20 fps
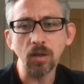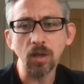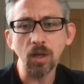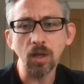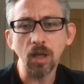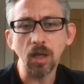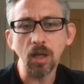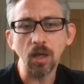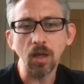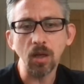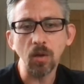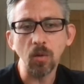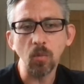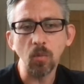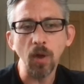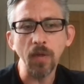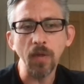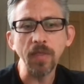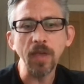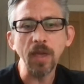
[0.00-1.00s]

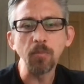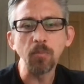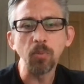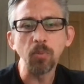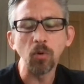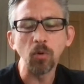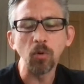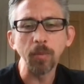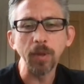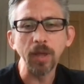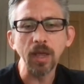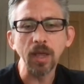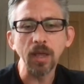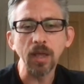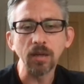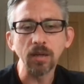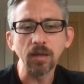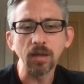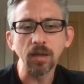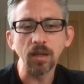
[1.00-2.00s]
when they brought me
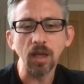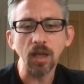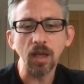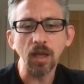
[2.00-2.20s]
in,